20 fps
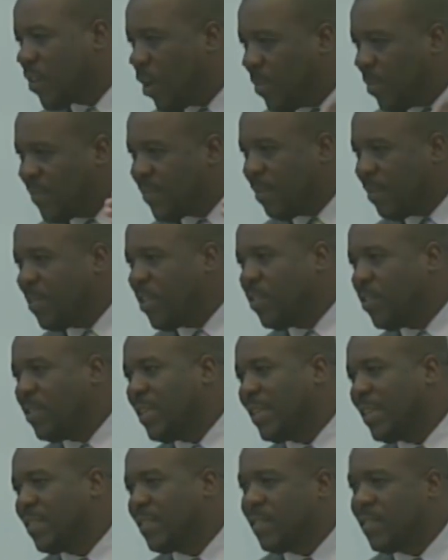coming from the
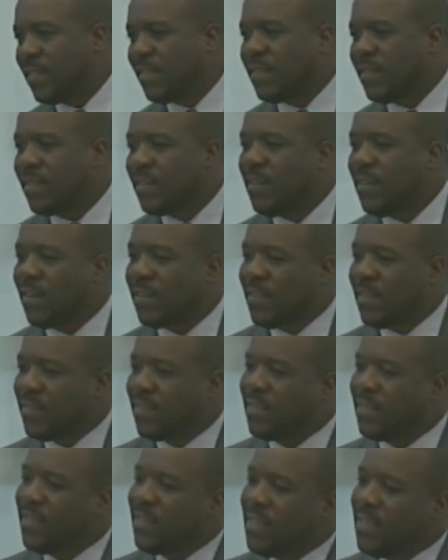United States, six
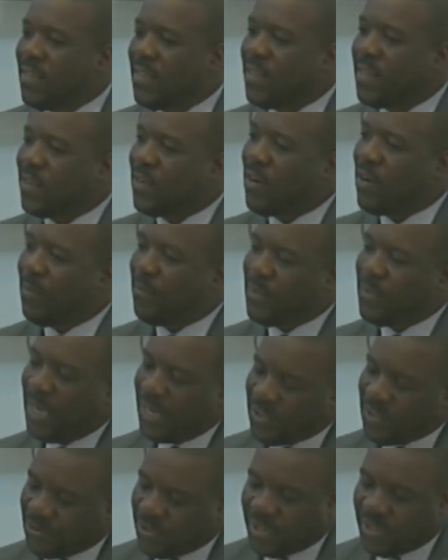doctors
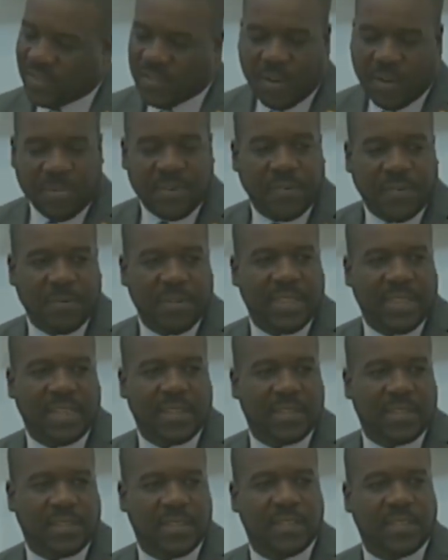and trainers coming from the
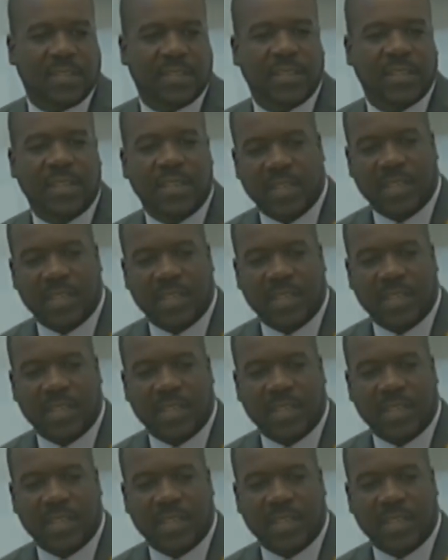United States,